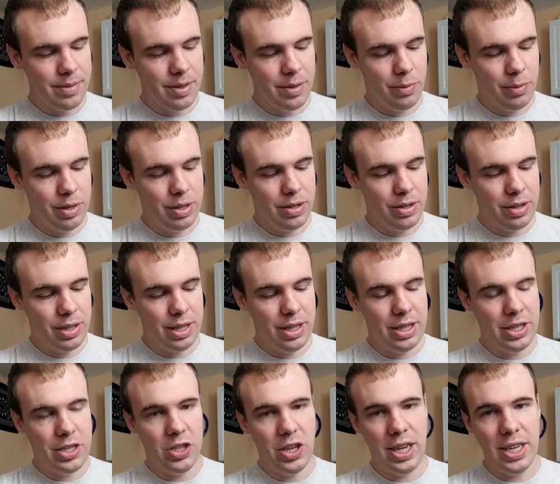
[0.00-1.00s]
well, a lot of
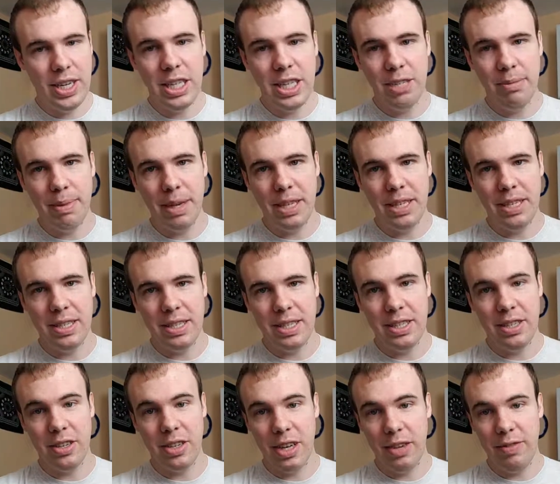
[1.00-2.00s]
the Chinese
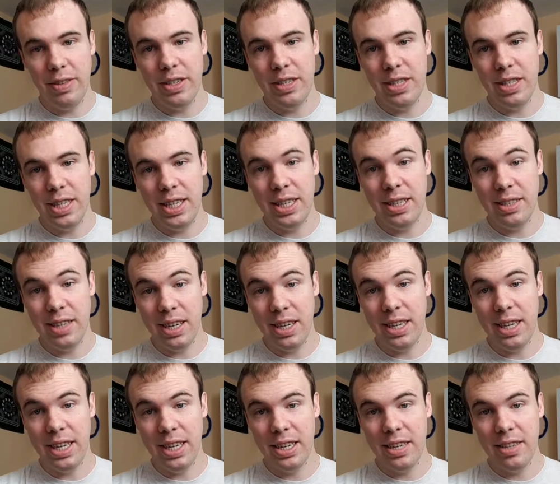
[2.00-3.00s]
mantises are obviously
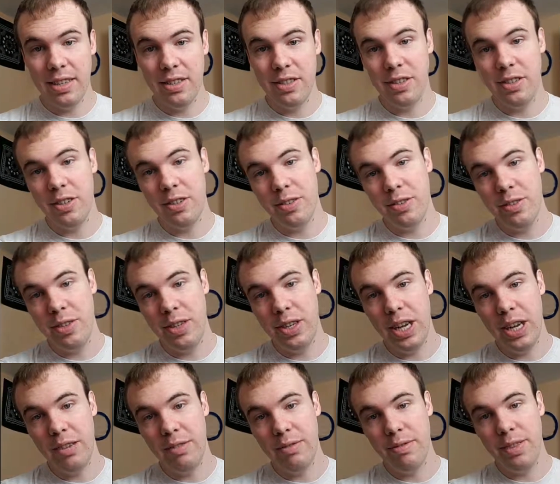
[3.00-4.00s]
exotic. So you
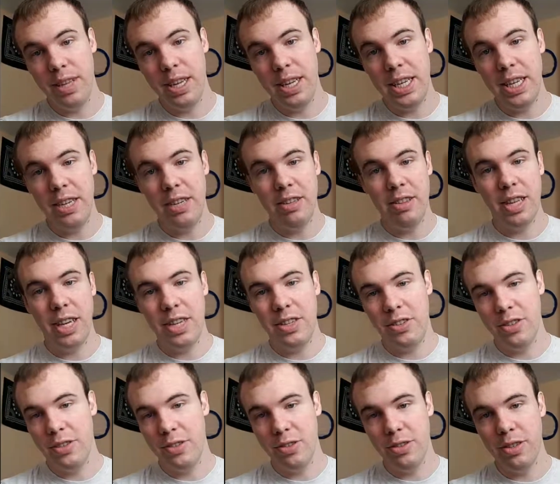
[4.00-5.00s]
have that
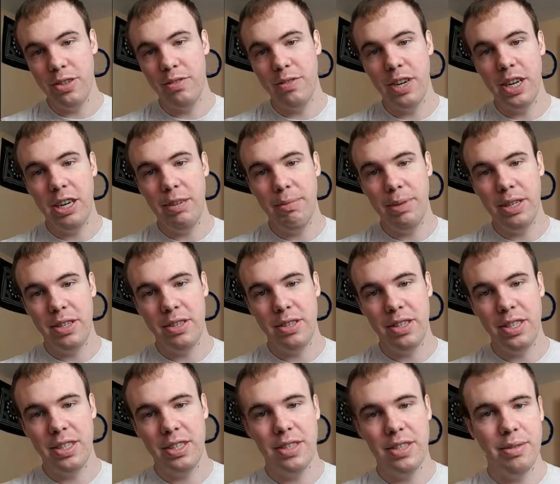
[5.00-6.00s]
ecological
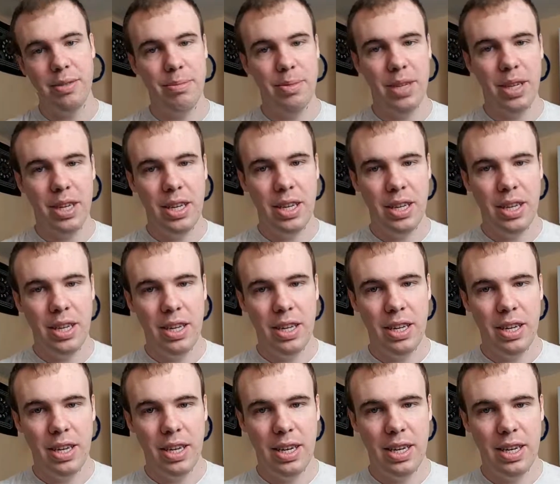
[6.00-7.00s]
environmentalism
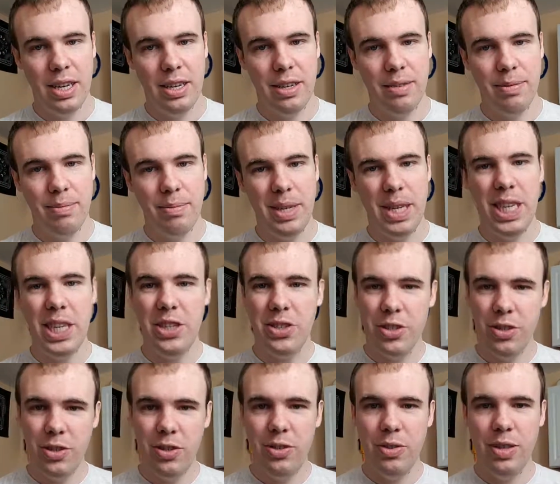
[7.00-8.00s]
um,
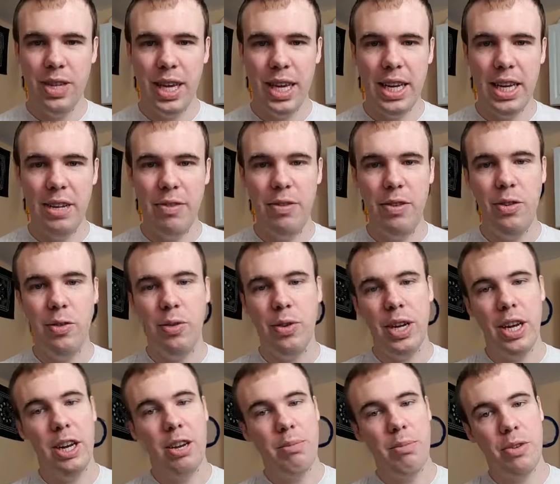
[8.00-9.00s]
issue that if you
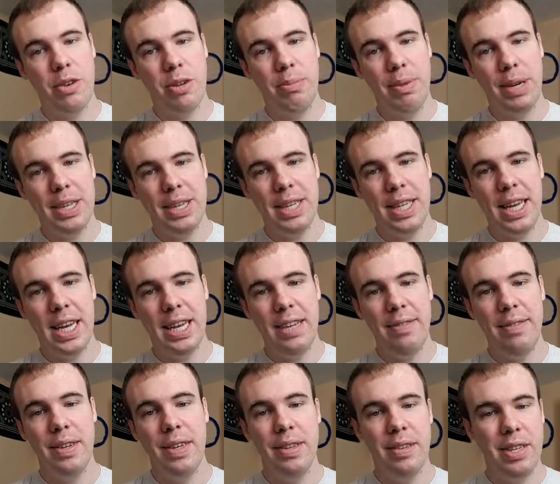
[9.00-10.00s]
care more about
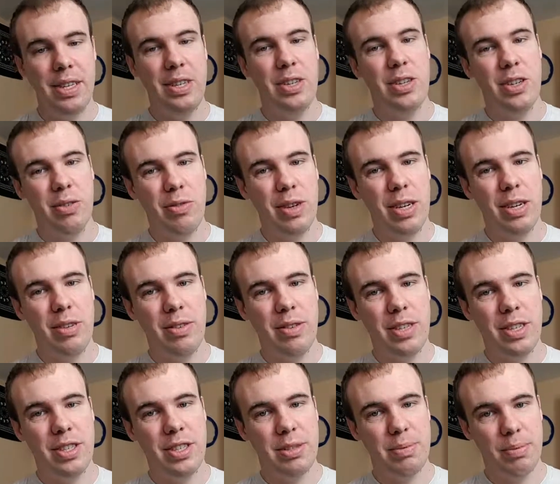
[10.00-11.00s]
that, then you don't want to
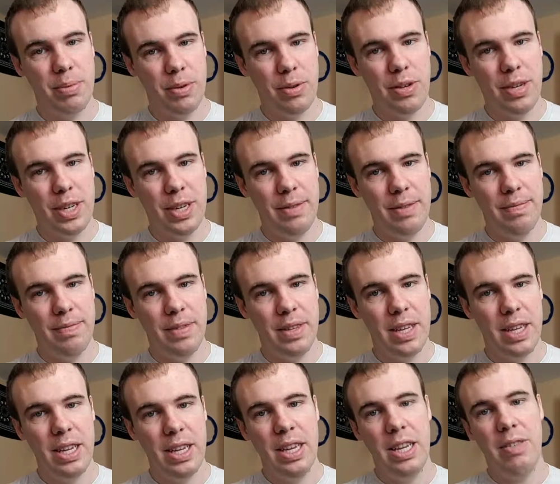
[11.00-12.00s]
really support it.
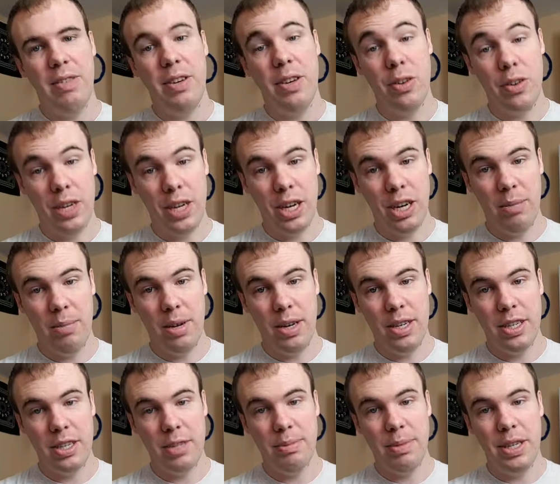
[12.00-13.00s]
If you don't care about it
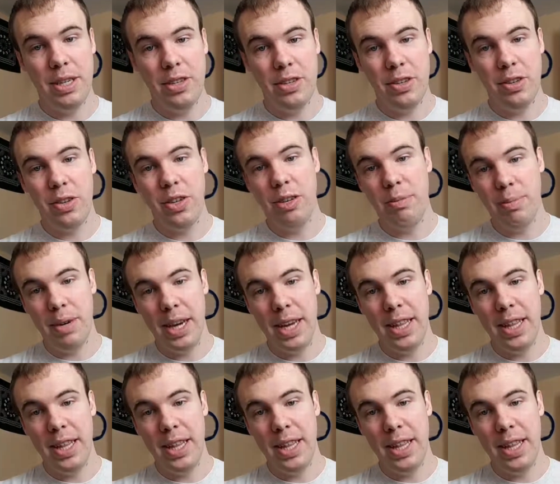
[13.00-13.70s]
as much, you're going to buy